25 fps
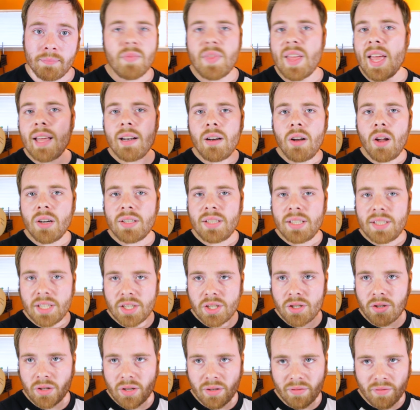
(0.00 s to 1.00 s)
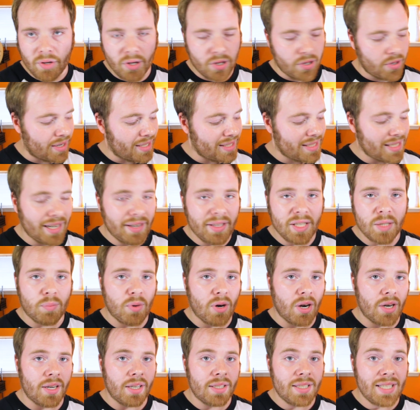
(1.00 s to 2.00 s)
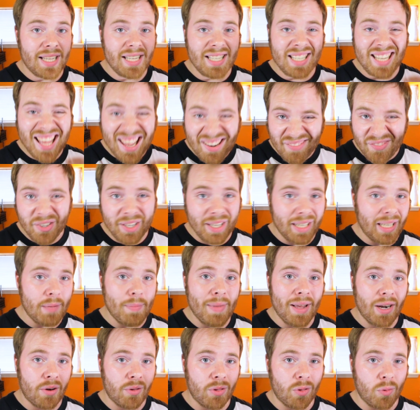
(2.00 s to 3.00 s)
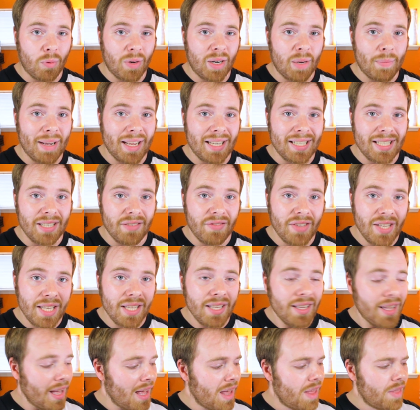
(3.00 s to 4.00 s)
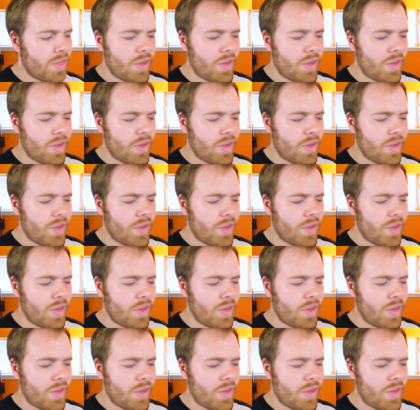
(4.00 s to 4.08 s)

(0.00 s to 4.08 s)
The analog to digital converter inside of this product is infinitely better than the one in my TV.